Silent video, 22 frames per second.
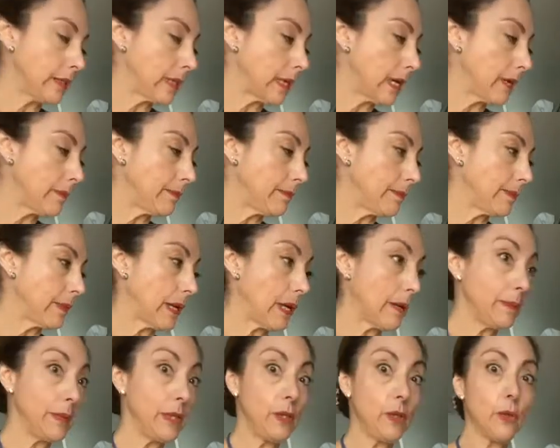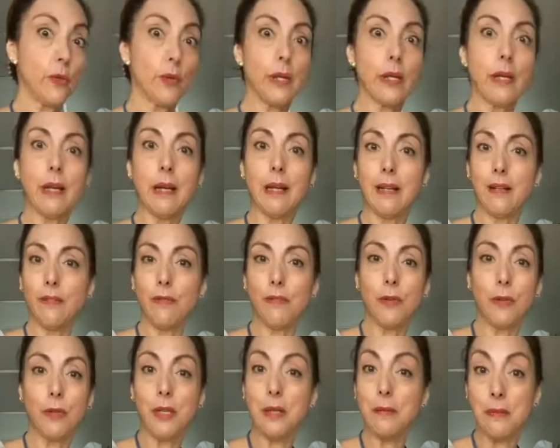I'm in Northern
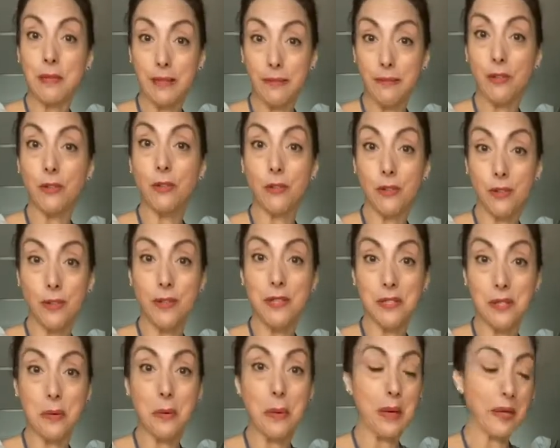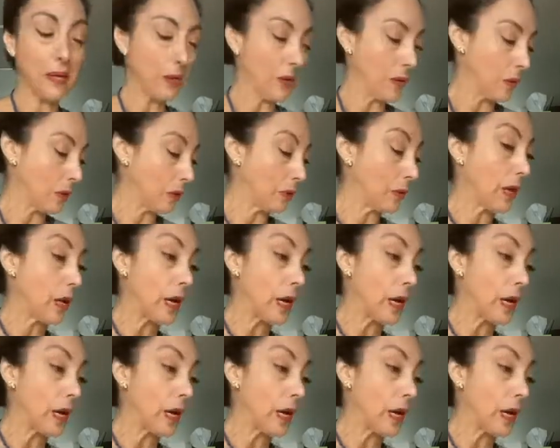California, believe it or not, it's quite cold.